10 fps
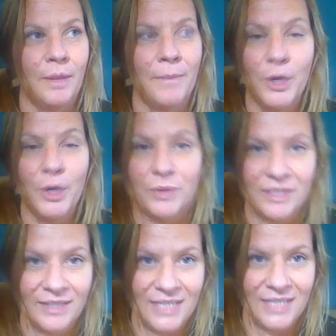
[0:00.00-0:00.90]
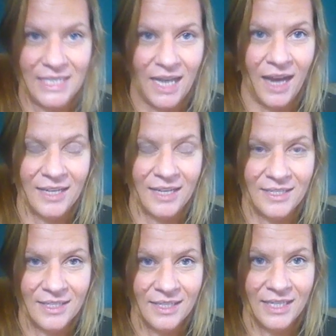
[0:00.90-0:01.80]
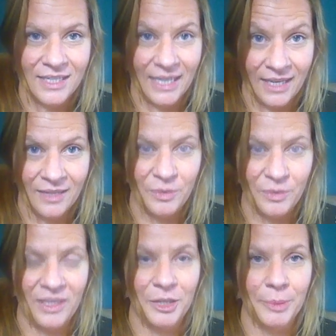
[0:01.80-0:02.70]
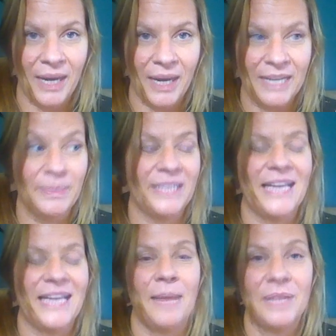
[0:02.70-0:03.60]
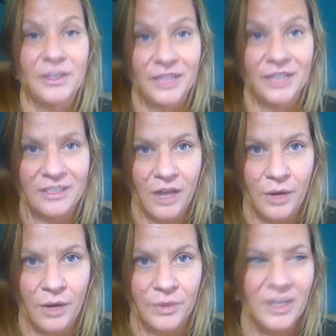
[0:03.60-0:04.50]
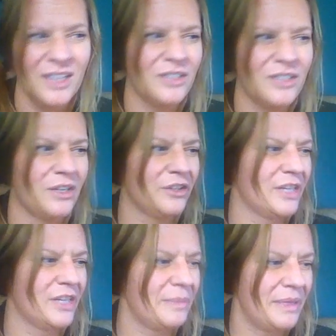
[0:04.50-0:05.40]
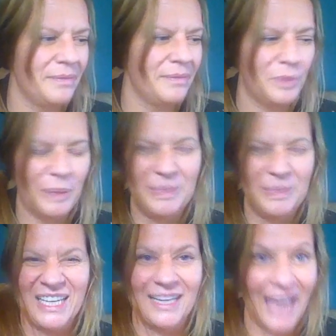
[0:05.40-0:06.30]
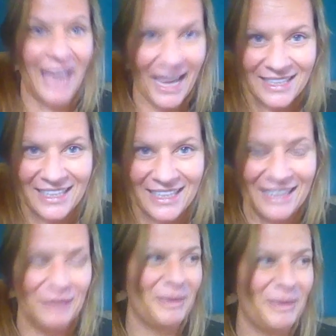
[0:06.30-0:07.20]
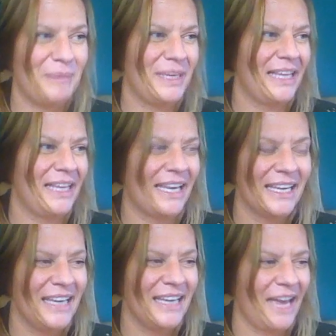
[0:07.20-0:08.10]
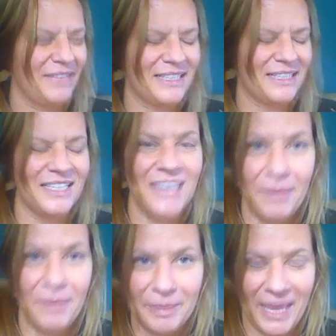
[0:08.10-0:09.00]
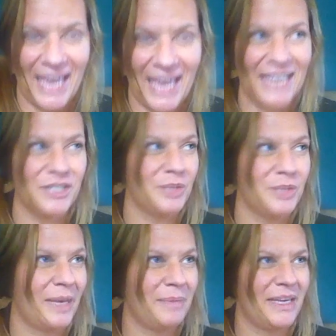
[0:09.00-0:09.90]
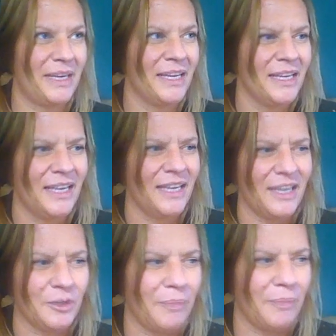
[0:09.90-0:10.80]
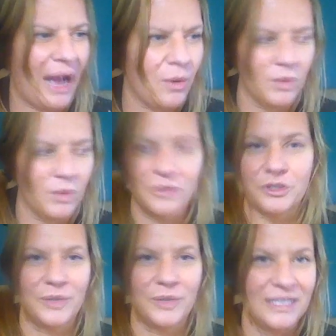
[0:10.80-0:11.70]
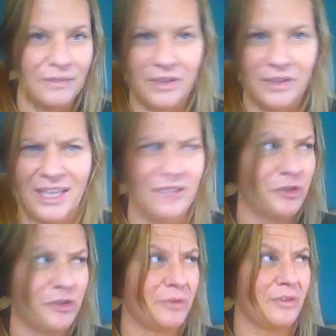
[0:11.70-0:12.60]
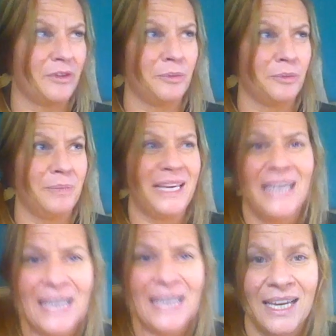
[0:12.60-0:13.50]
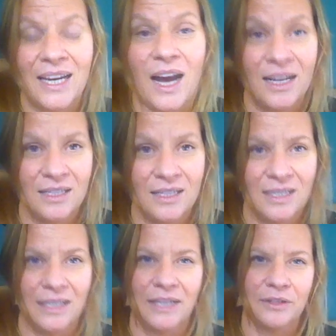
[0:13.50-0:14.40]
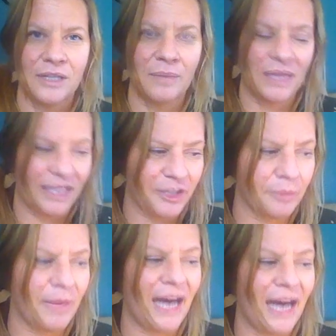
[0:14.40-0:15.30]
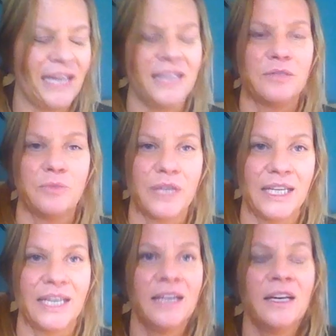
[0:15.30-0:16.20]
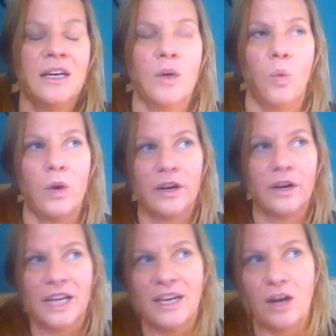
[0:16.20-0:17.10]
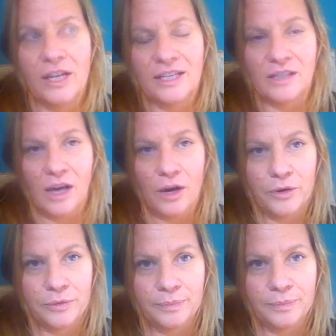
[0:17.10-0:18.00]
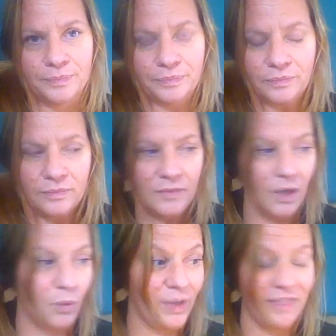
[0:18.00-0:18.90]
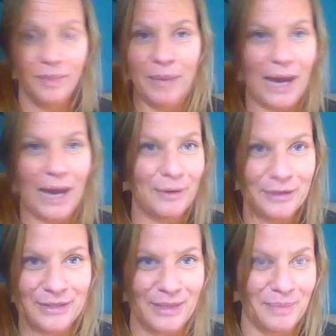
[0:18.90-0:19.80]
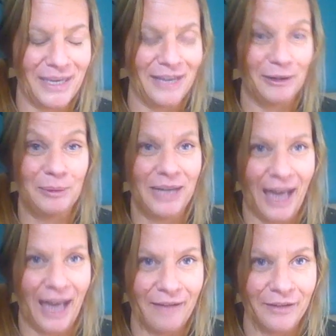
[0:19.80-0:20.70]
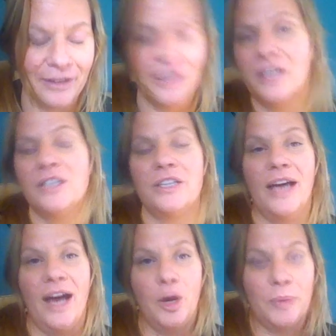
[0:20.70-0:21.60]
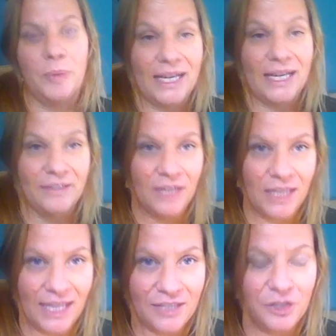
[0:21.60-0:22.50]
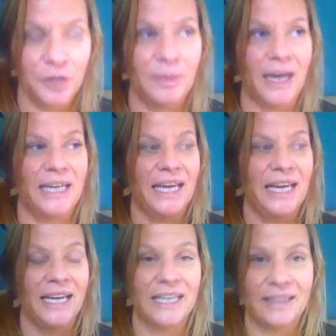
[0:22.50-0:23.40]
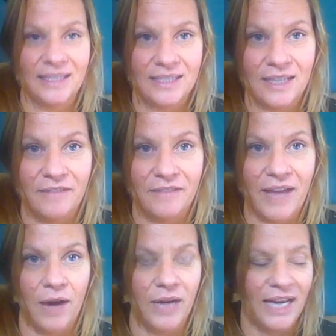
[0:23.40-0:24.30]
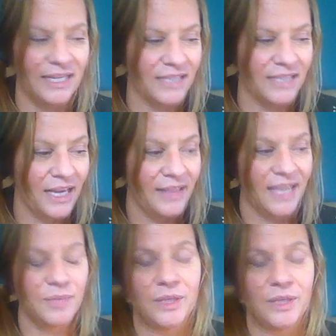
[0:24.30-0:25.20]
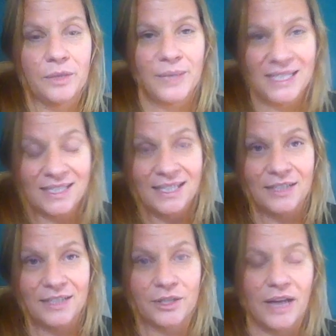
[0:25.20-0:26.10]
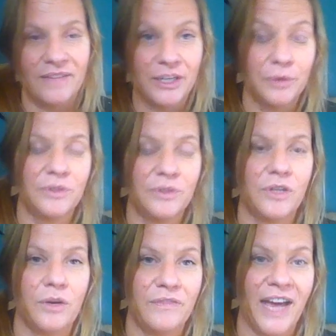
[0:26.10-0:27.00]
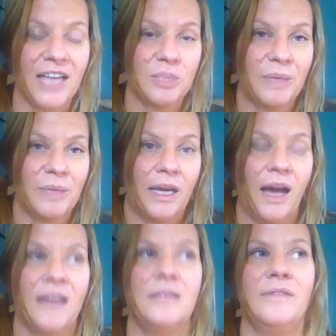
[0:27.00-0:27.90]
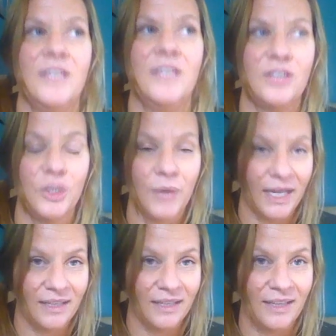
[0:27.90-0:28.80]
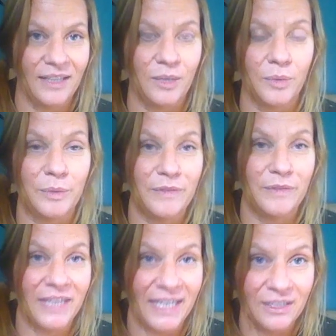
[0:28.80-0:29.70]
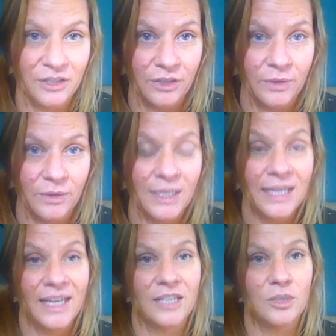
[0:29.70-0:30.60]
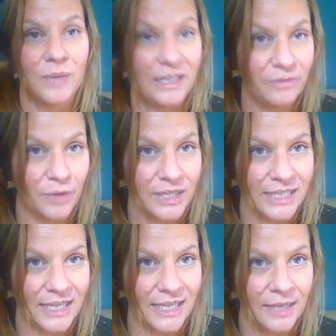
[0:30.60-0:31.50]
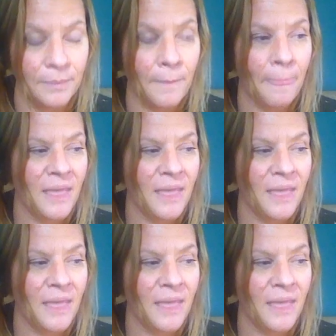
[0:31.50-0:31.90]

promote the detox within your body, but it's happening on its own. So you're going to be, you might be getting acne, you might be like having stomach pains, you might be, your bowels are doing different things, you're you're peeing constantly or something. Like your body is really working on its own with the powers that be or whatever to help kind of cleanse your body and get this stuff out. And it's, that's one of the reasons things are having to go so fast, because of this new kind of thing that we're moving into in twenty fourteen.